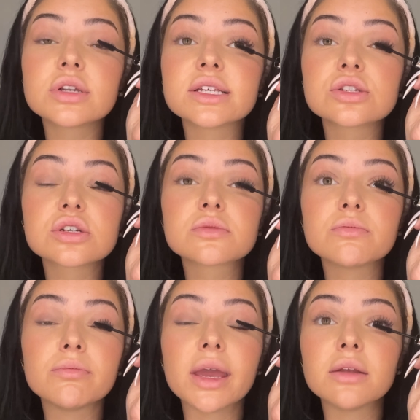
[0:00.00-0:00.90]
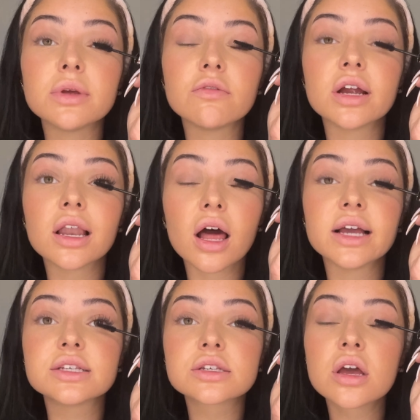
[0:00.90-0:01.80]
it's just made me
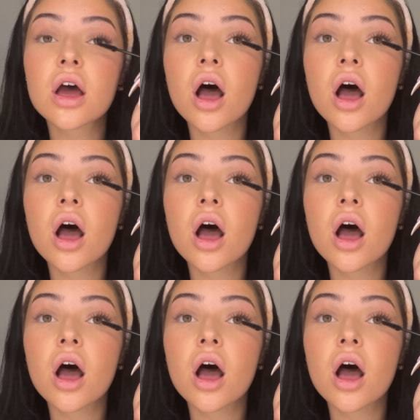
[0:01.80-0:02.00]
realize